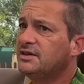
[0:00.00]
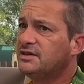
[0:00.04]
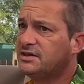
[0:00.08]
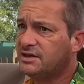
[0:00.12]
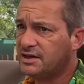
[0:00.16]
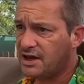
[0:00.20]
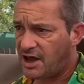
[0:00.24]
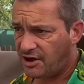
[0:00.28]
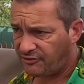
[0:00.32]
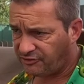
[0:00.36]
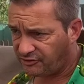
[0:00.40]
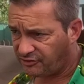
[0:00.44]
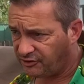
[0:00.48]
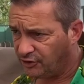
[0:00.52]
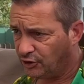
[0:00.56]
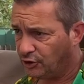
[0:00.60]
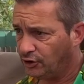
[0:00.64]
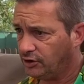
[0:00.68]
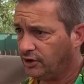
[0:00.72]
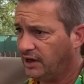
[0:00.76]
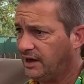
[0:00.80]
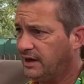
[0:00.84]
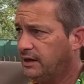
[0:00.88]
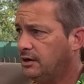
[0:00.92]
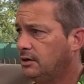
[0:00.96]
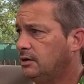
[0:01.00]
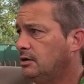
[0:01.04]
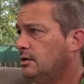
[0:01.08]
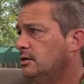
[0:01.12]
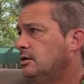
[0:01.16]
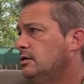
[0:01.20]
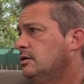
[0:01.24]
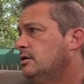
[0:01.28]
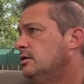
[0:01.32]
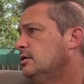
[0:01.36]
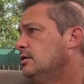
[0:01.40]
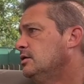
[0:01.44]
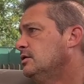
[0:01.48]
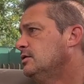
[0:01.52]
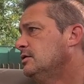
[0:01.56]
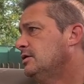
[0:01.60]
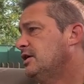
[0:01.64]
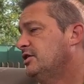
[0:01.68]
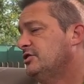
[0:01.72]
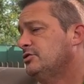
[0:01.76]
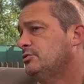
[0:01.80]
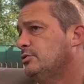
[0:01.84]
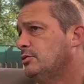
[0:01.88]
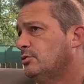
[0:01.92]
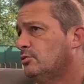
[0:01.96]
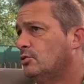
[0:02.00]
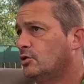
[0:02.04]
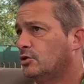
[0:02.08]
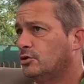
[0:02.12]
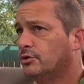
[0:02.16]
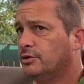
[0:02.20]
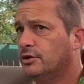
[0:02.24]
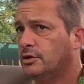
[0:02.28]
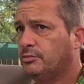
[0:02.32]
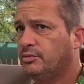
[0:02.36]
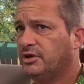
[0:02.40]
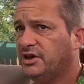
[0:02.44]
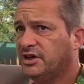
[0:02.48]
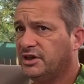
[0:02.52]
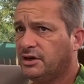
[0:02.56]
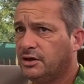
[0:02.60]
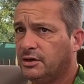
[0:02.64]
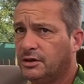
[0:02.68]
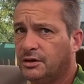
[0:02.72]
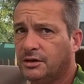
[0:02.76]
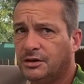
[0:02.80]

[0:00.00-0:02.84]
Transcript: Definitely. Yeah. I knew it was going to be.